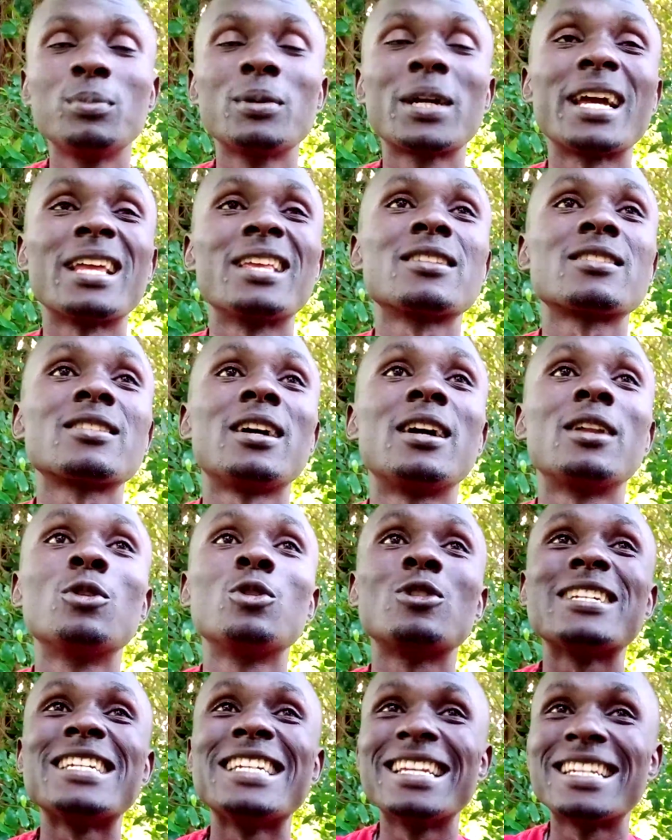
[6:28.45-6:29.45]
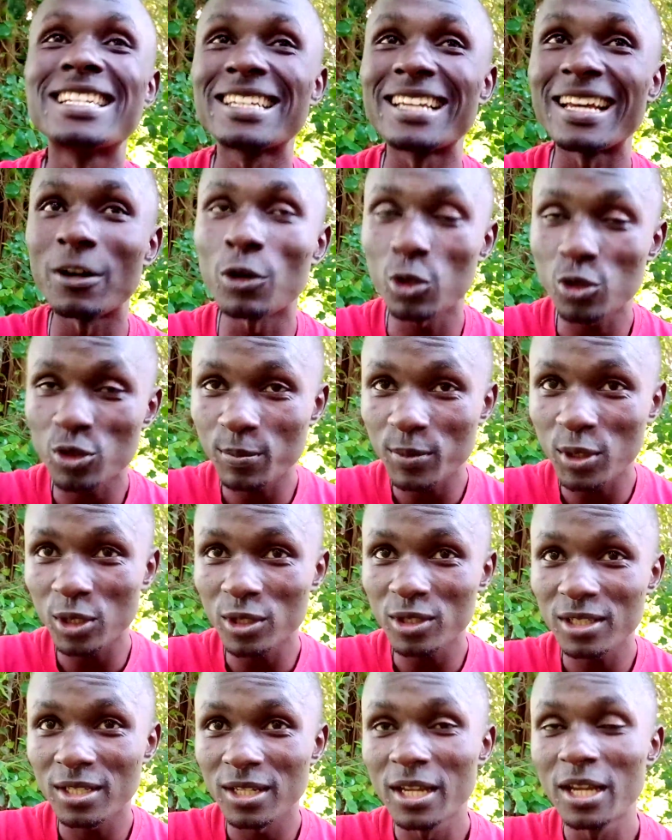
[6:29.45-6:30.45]
Kenyans cannot eat
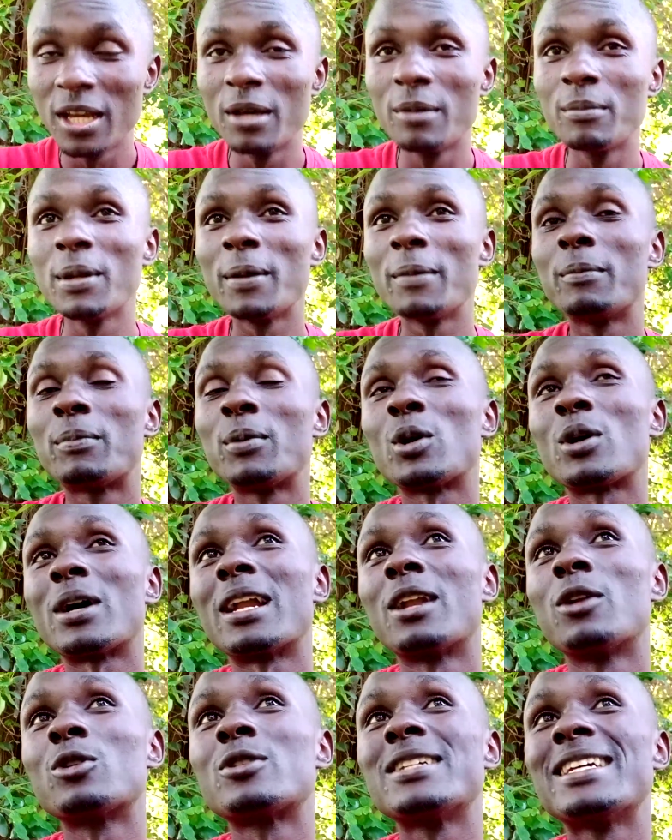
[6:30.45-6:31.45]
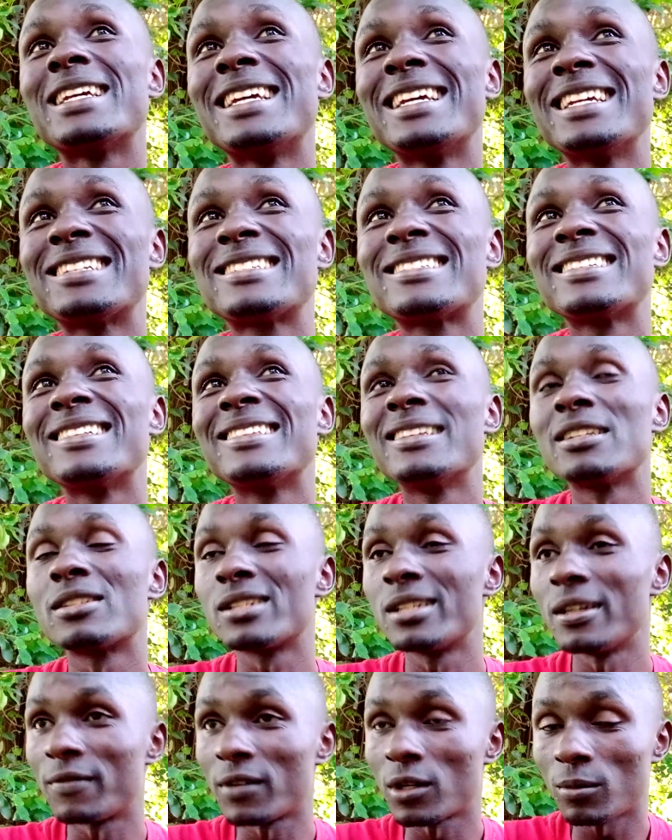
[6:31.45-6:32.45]
hospitals, people cannot eat this
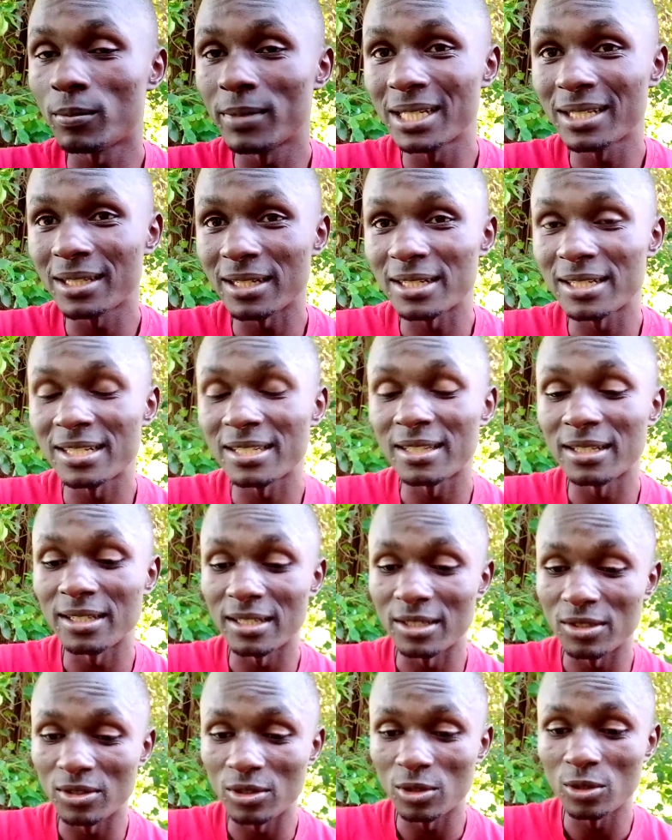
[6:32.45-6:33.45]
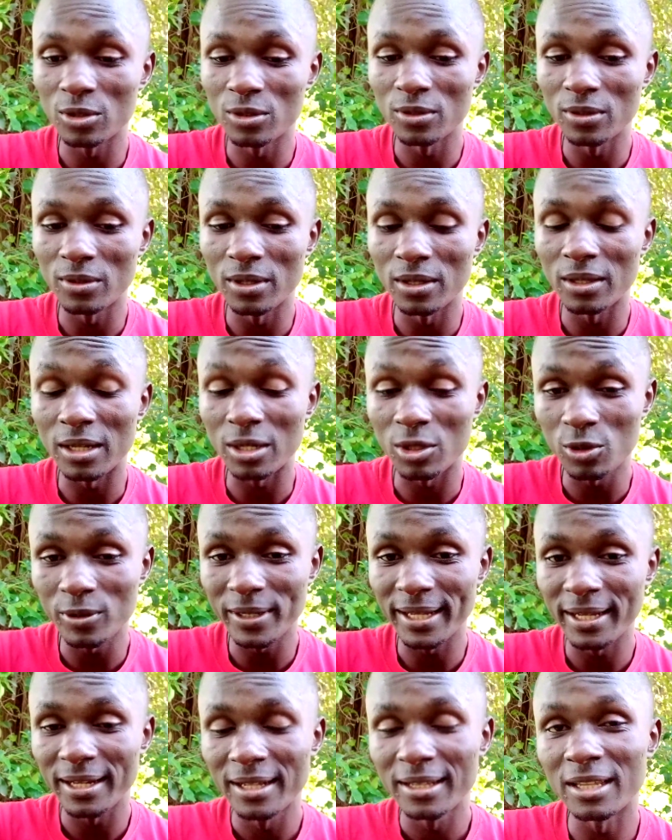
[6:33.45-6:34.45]
development that they, they, they, they are
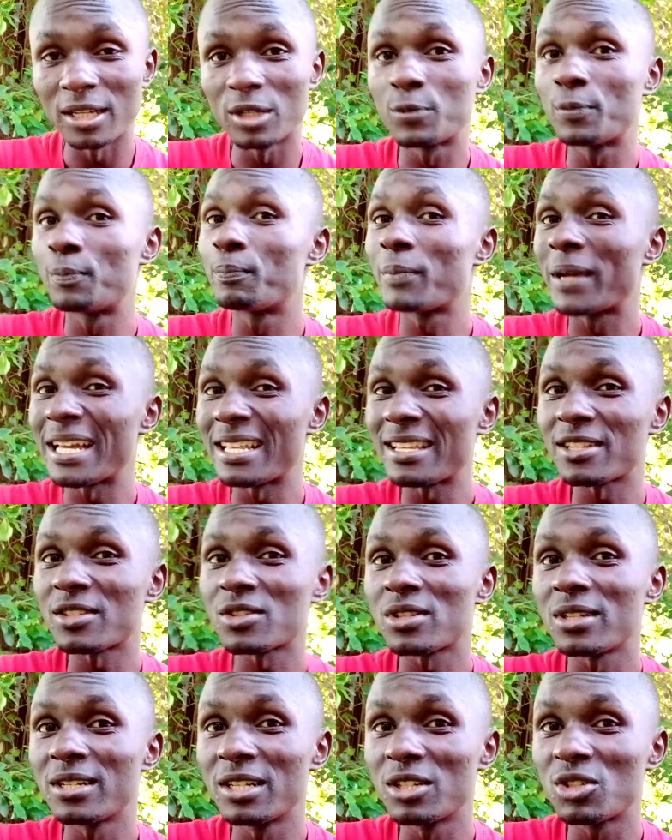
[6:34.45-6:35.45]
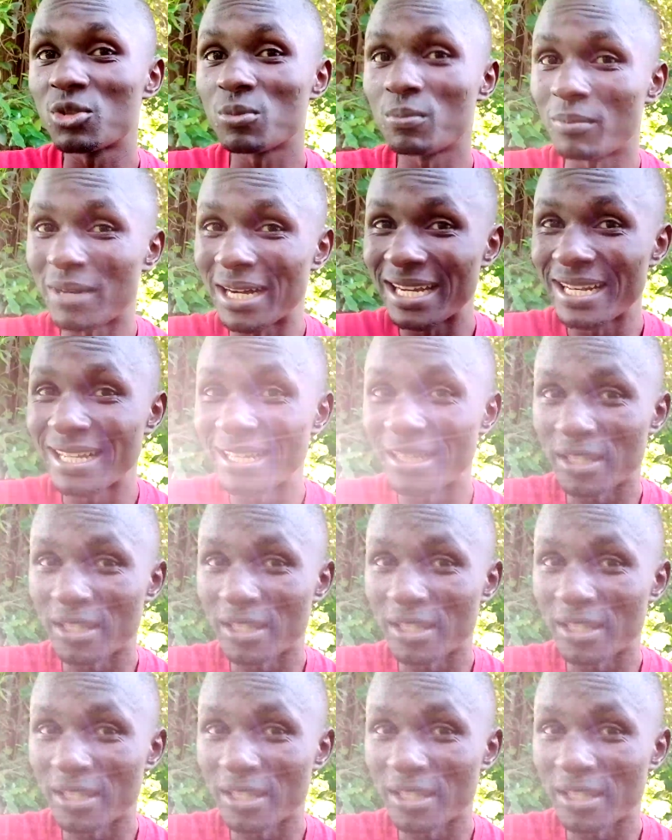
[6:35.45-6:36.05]
doing, that Kenyans need money